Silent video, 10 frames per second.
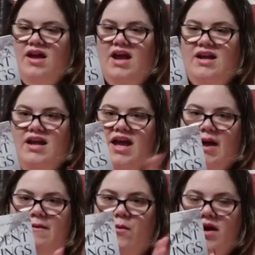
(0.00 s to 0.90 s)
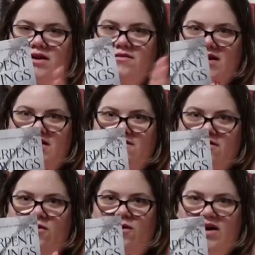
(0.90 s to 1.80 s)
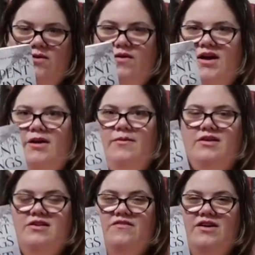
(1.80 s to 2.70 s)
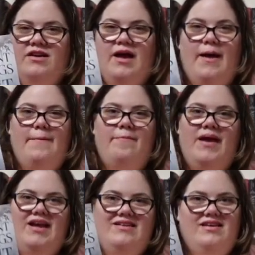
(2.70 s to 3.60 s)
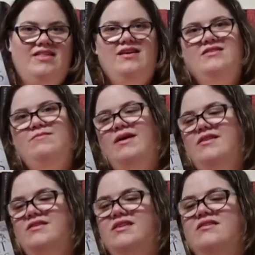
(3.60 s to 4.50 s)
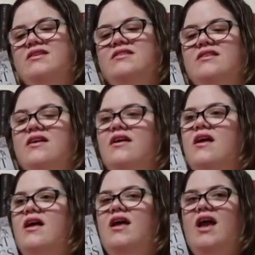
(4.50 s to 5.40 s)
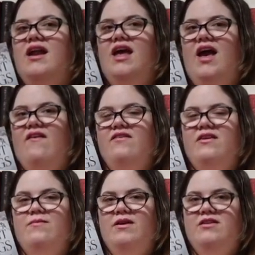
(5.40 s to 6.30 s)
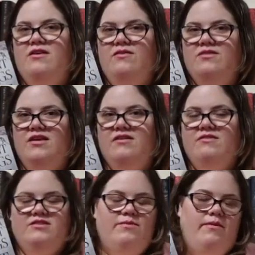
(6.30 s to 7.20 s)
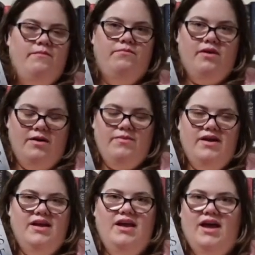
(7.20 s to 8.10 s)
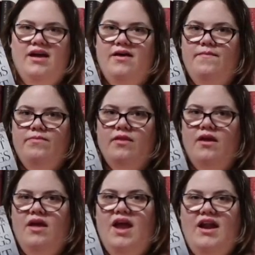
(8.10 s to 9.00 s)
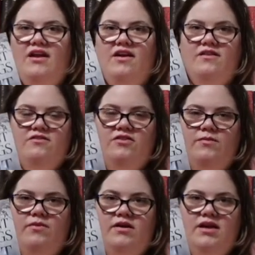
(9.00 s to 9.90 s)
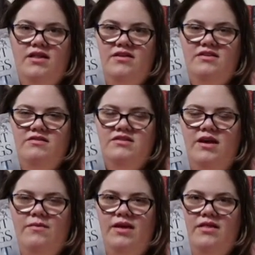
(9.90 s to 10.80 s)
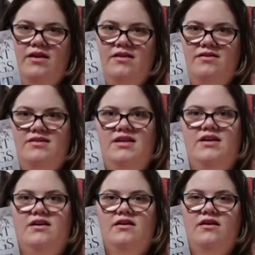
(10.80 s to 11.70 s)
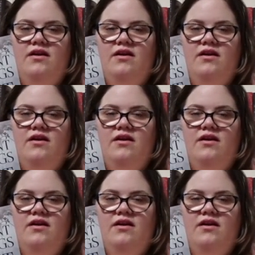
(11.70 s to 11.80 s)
And I have been wanting to read it for quite a while because I've heard amazing things about this series. And I haven't dipped my toes in Carissa Broadbent yet. And I heard there's a new book in this series coming out later this year.